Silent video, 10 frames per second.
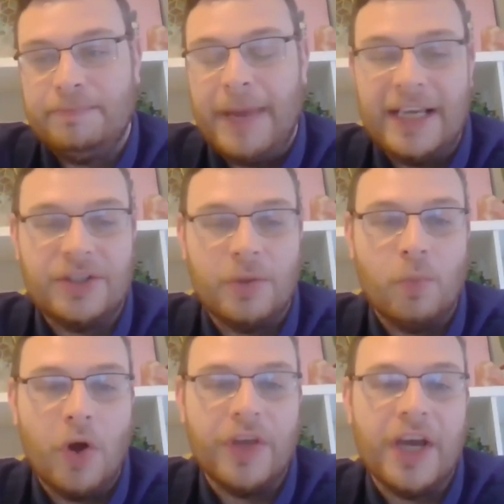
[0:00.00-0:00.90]
based on
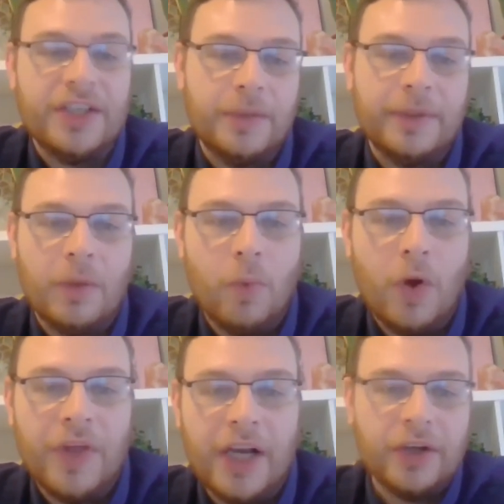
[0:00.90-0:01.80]
what they're doing and
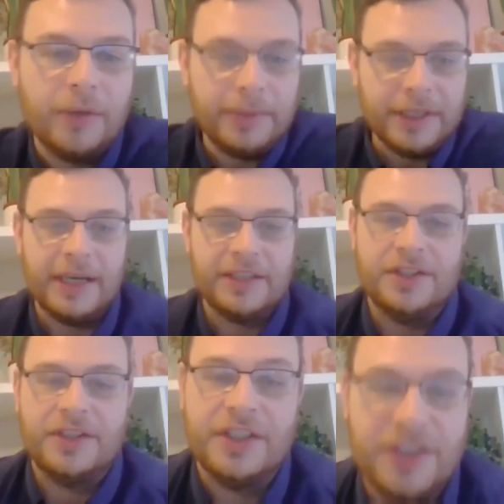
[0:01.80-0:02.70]
what their company
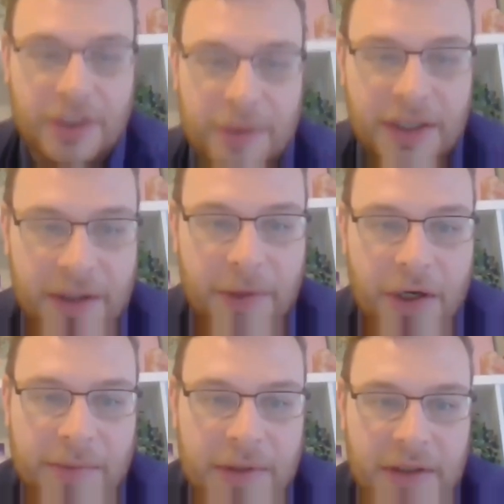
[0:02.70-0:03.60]
message is doing at the
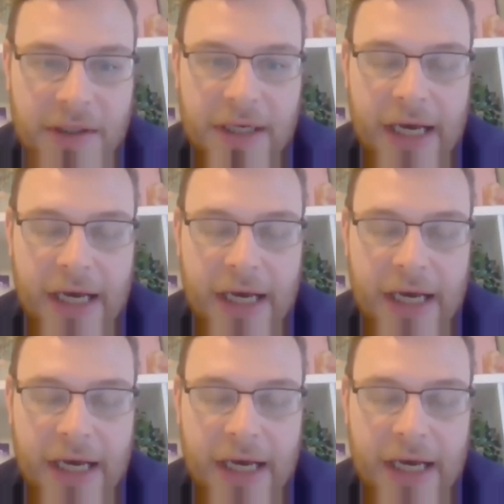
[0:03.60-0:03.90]
moment.